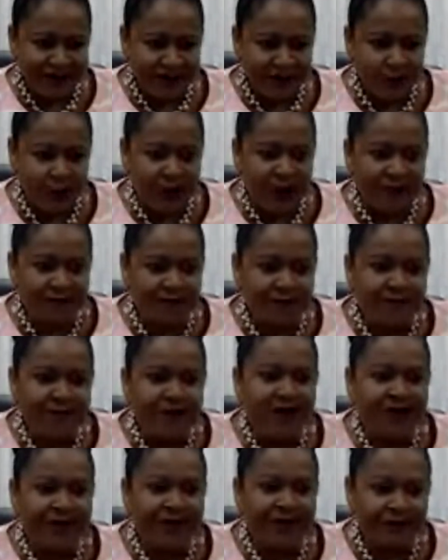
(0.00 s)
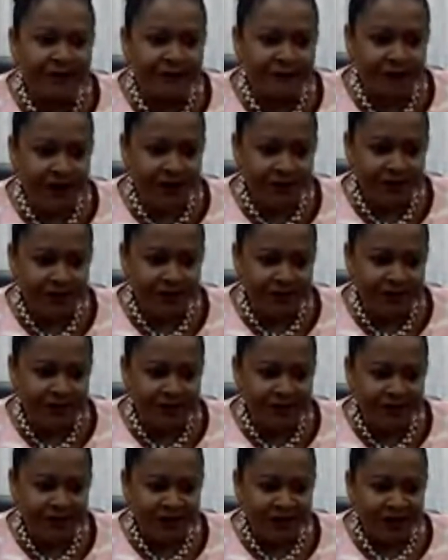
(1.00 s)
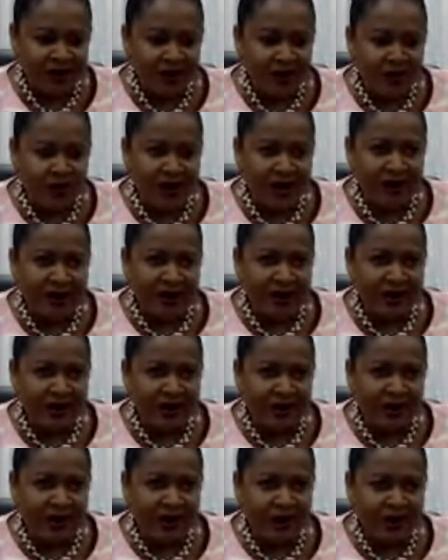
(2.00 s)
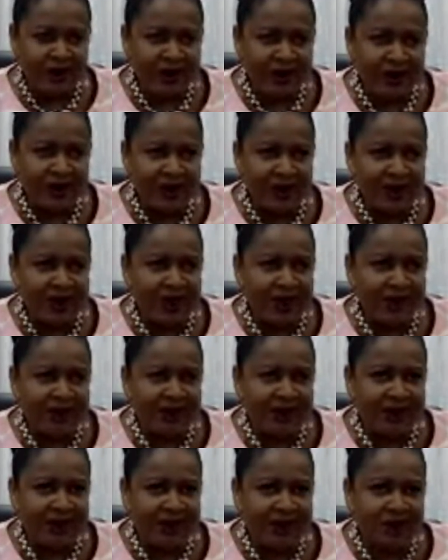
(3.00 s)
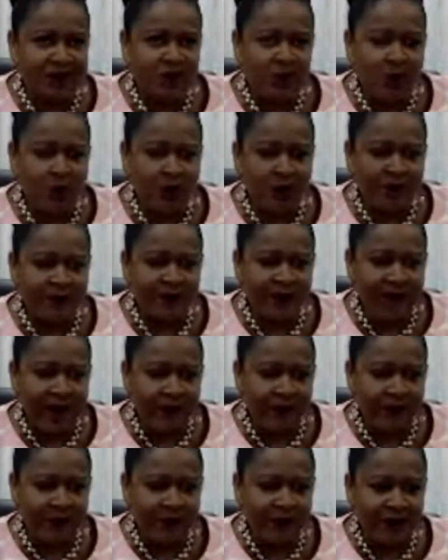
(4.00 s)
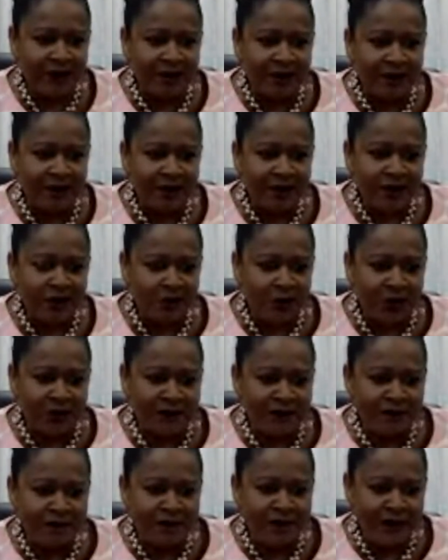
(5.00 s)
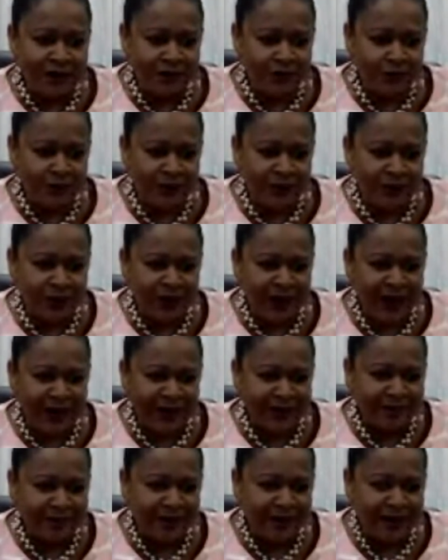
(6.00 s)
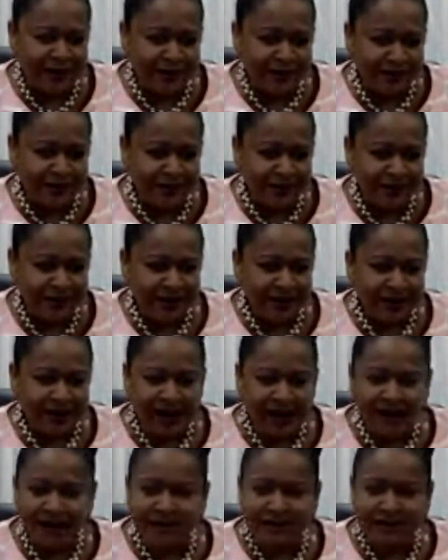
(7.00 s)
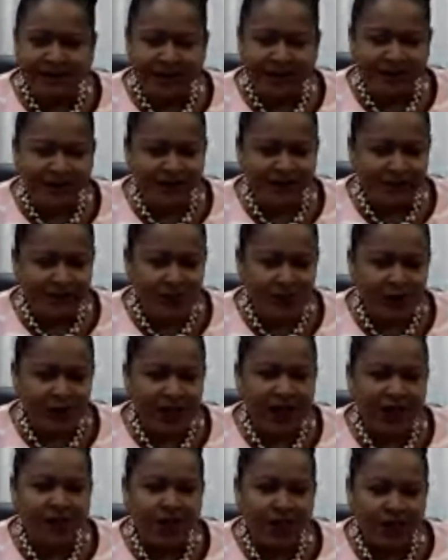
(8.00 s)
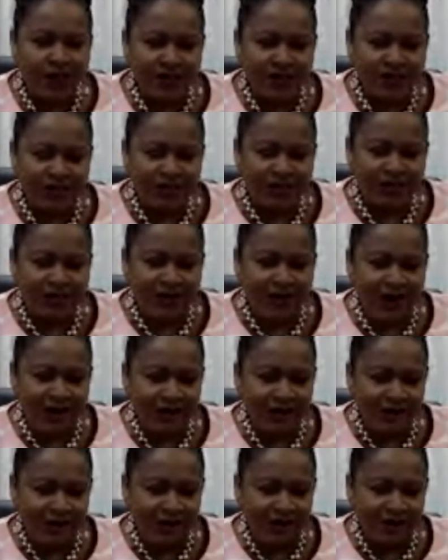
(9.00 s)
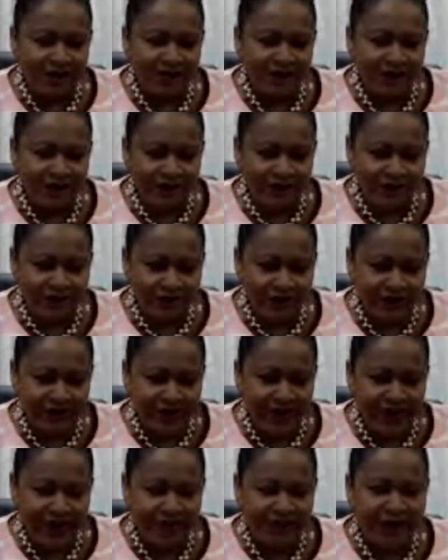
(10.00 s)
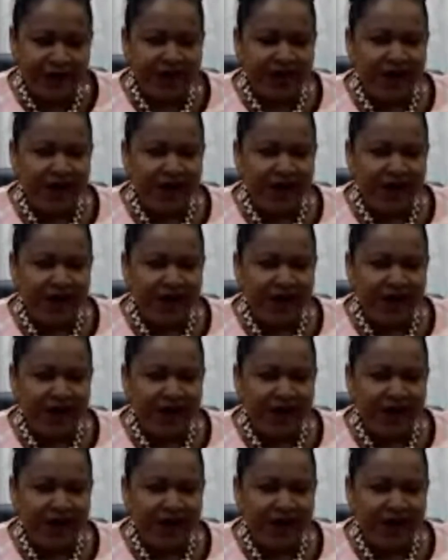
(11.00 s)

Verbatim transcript: You can feel the difference. When, they, when you say that Haiti is the soul of the Caribbean, you can feel it when you land in Haiti. And the same for me when I went to the continent for the first time.